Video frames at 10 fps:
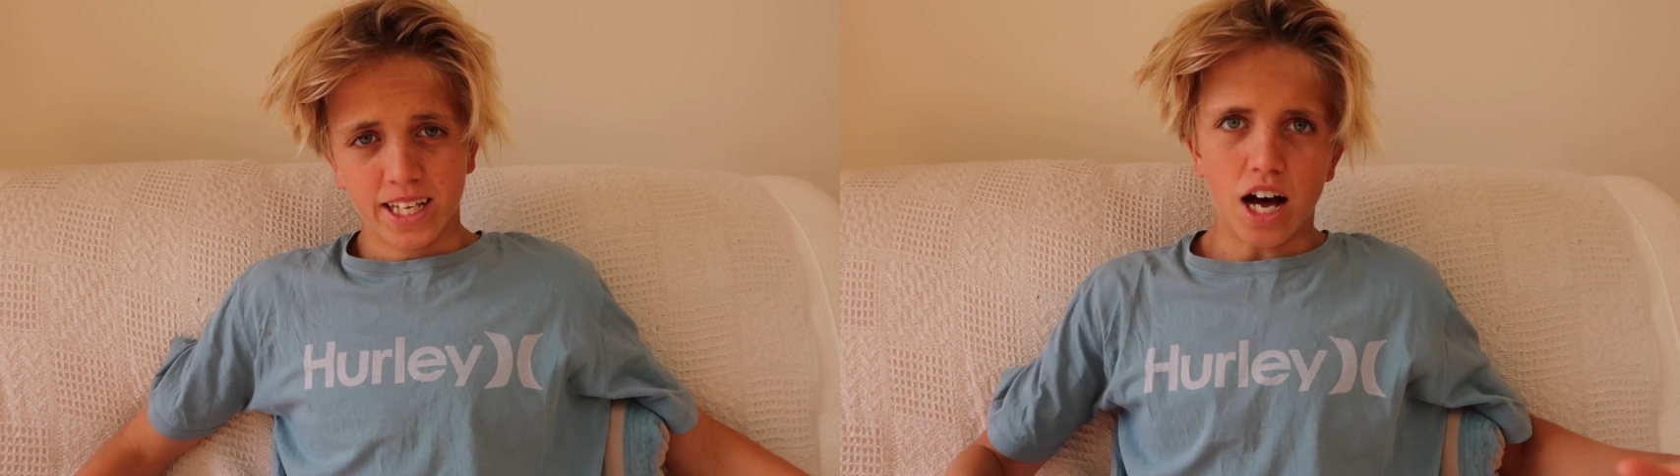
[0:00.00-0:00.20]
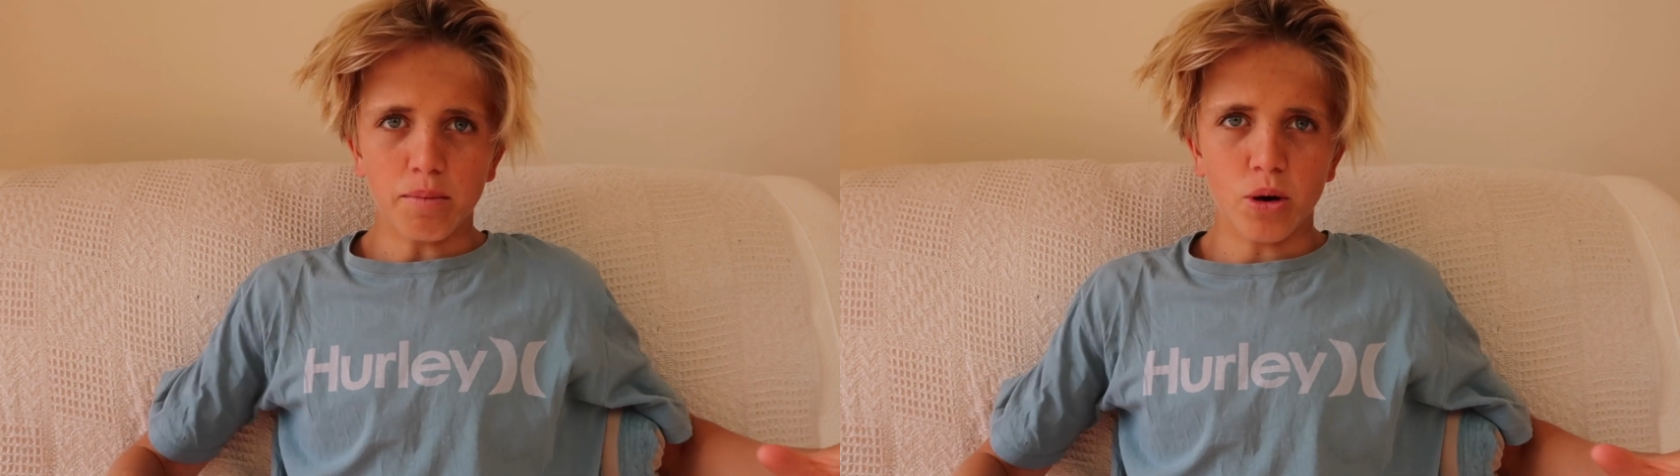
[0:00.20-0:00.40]

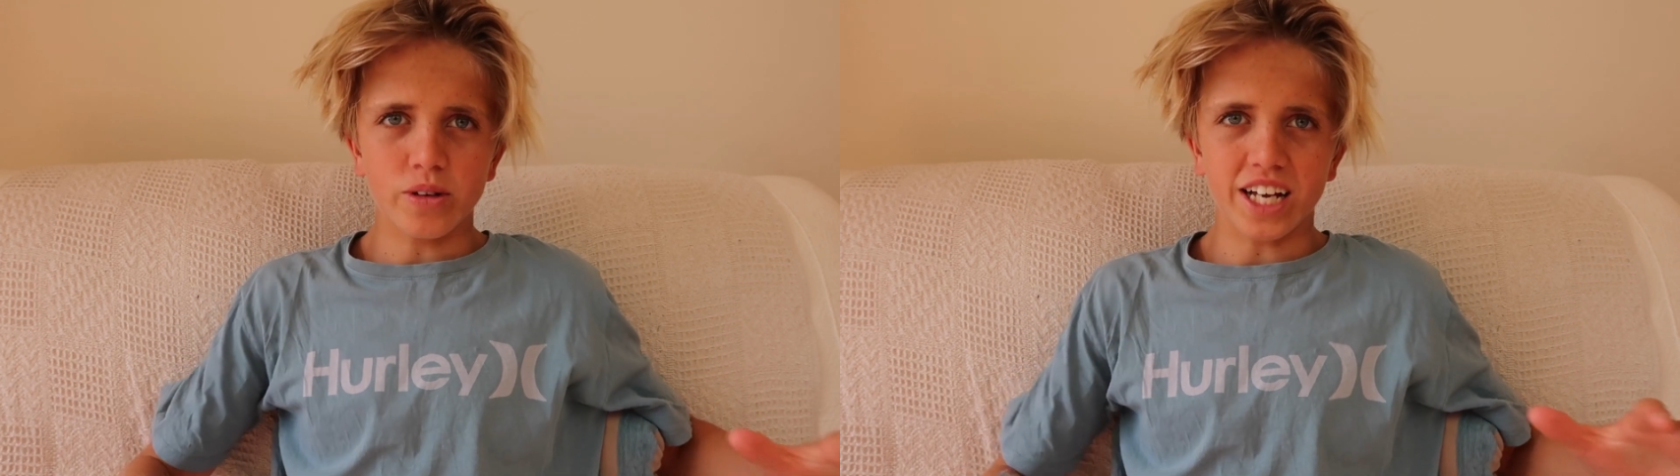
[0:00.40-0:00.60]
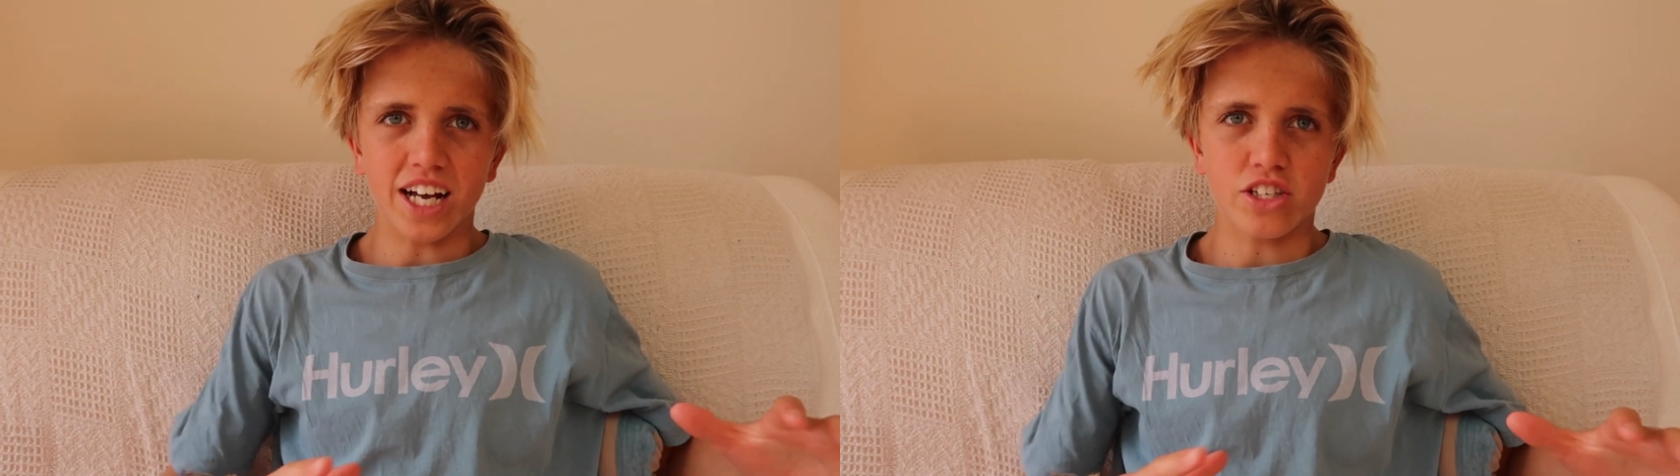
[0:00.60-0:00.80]
I'm
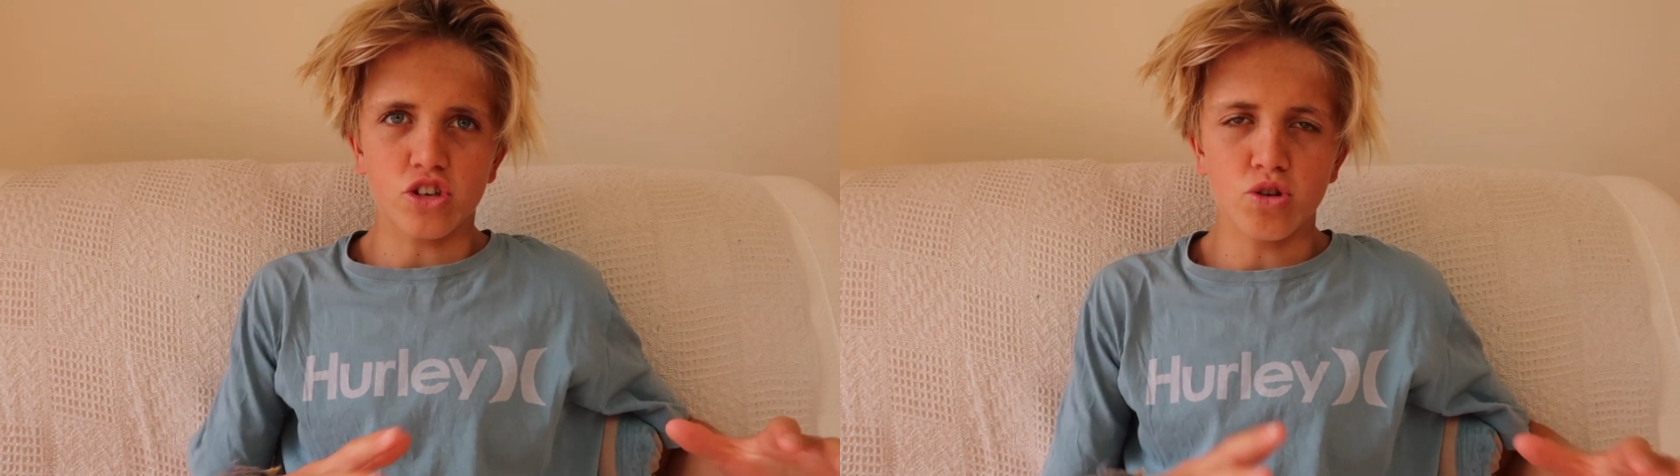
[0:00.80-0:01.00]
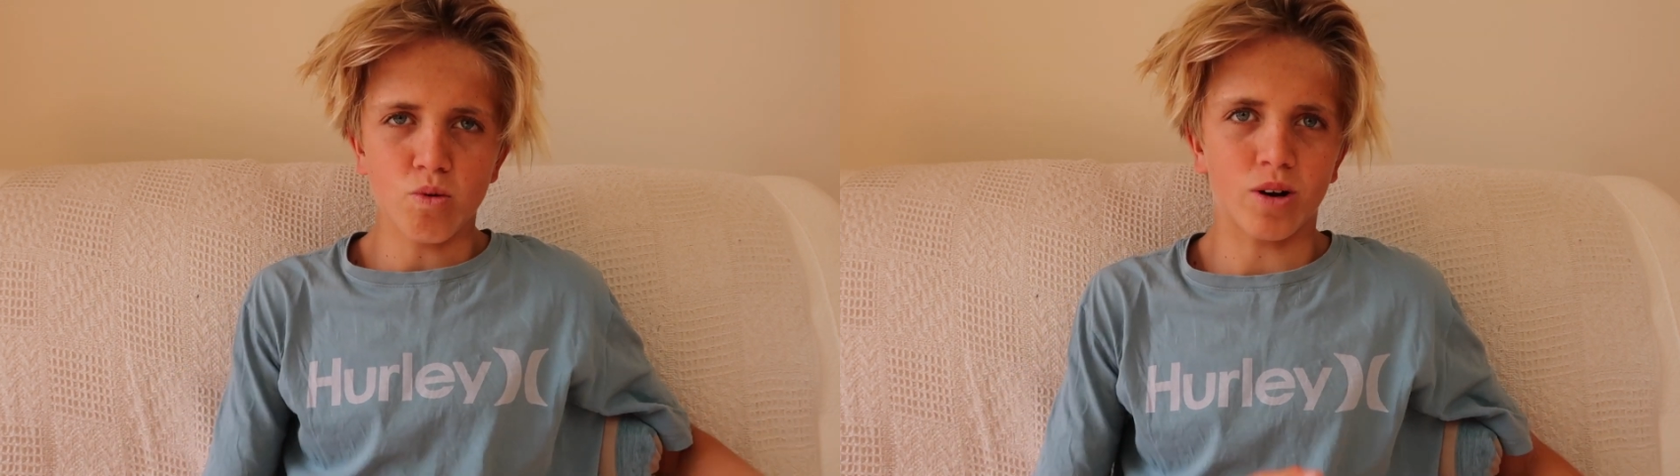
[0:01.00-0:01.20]
going to ask
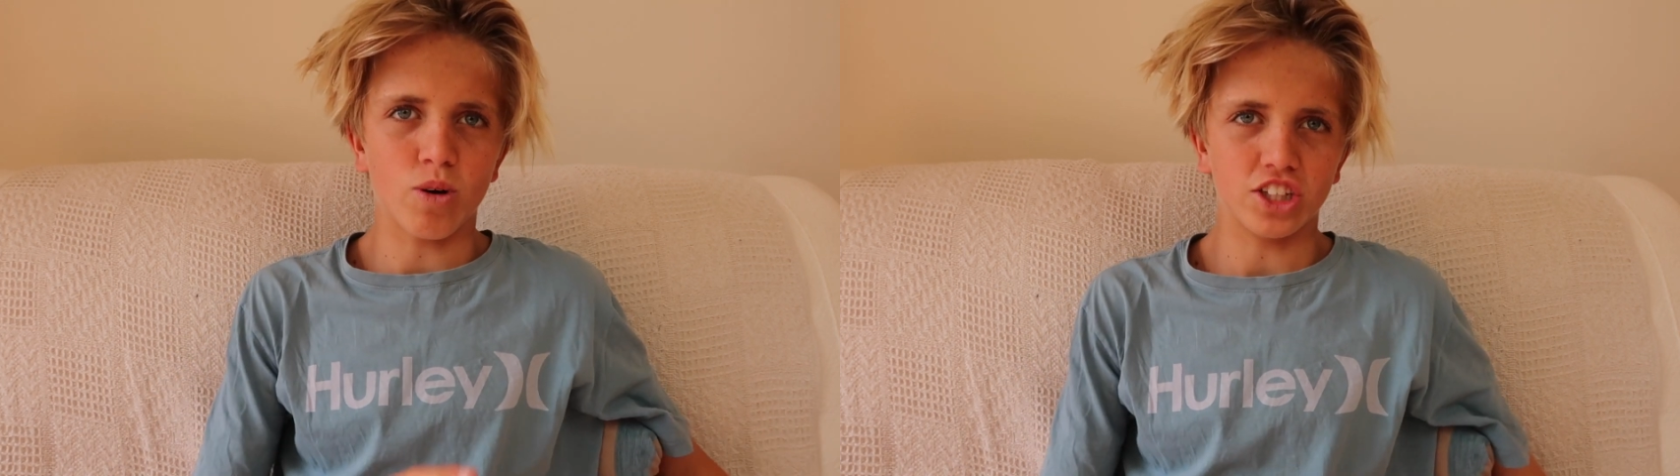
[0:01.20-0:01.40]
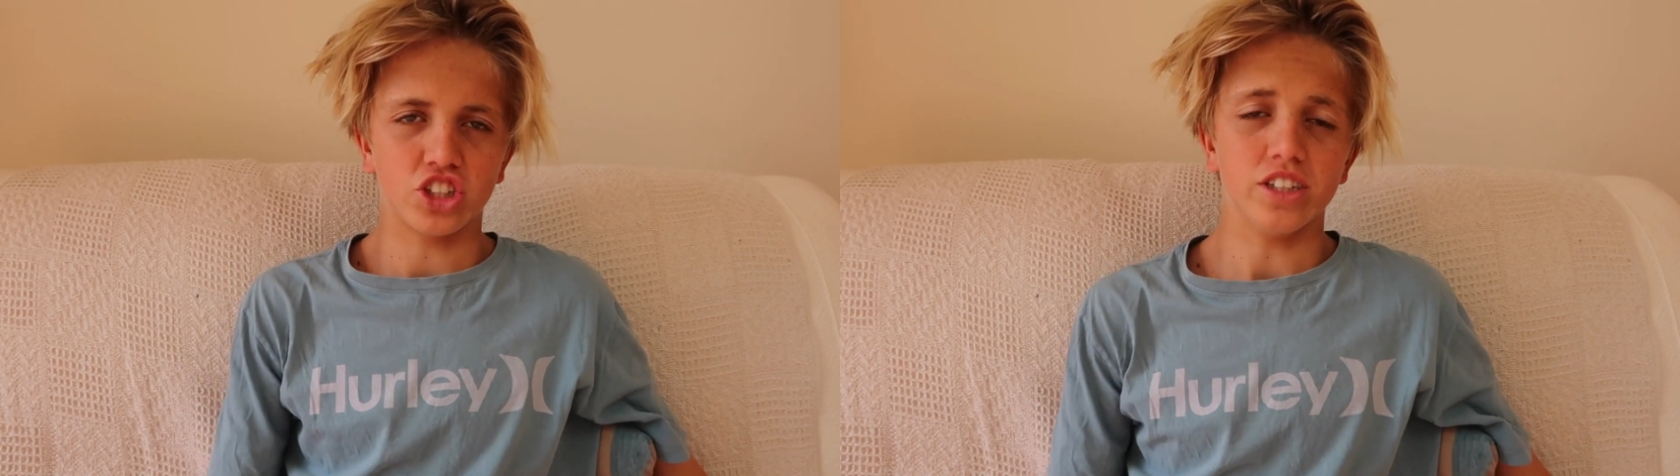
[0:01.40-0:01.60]
you a
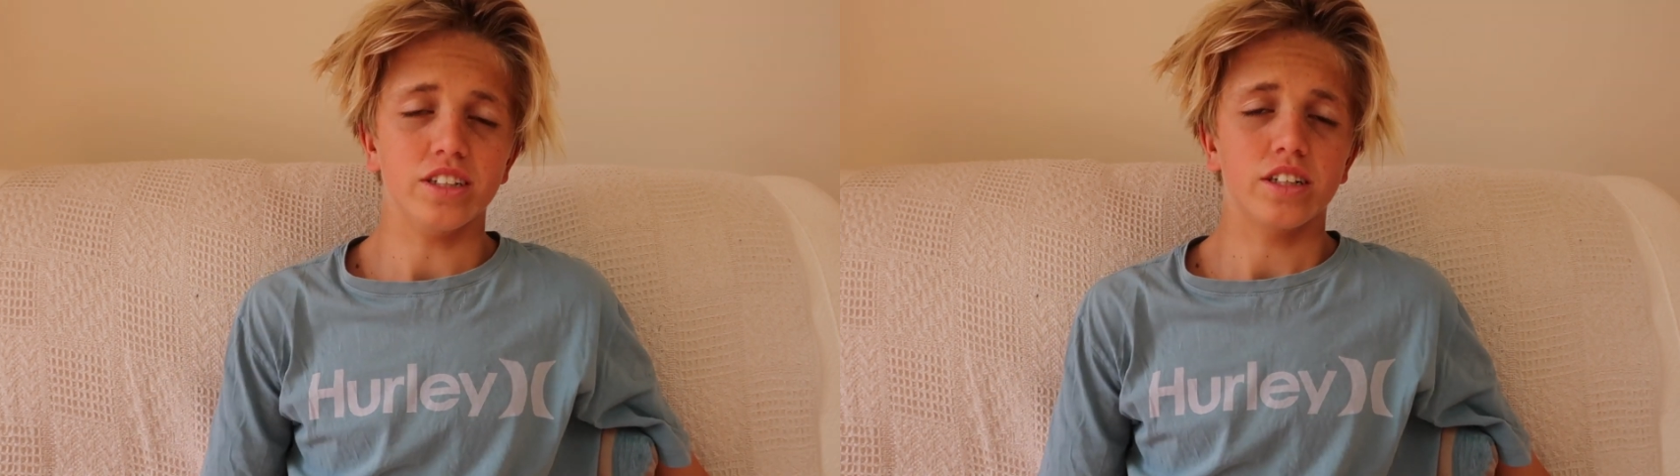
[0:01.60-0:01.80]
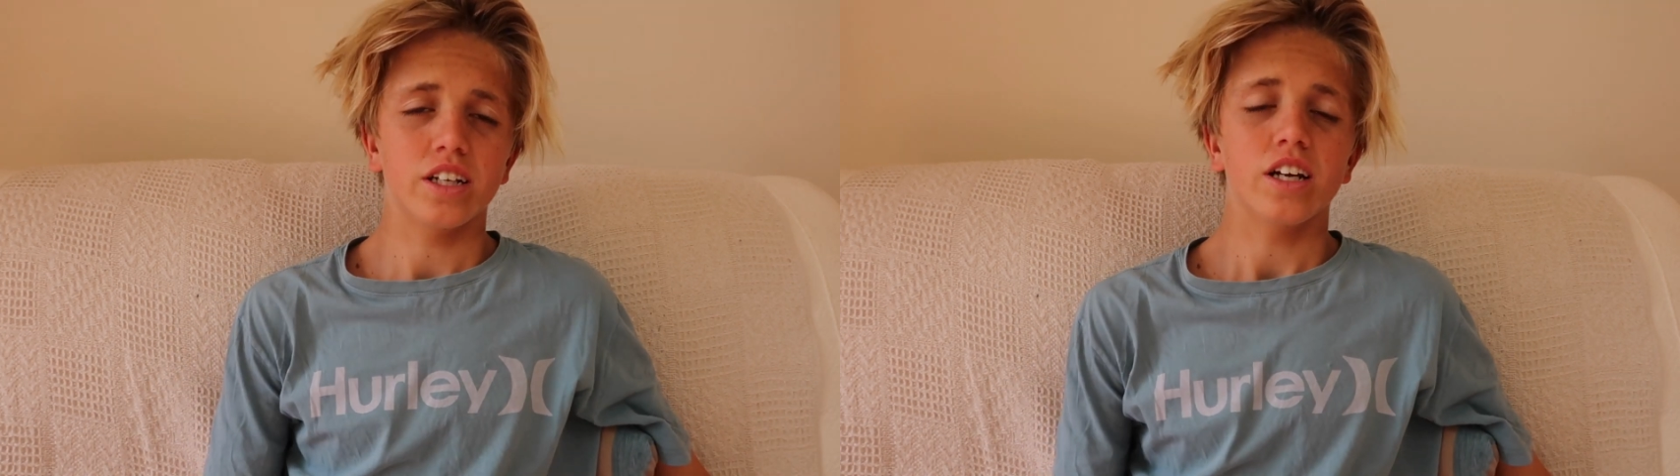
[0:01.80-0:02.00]
question.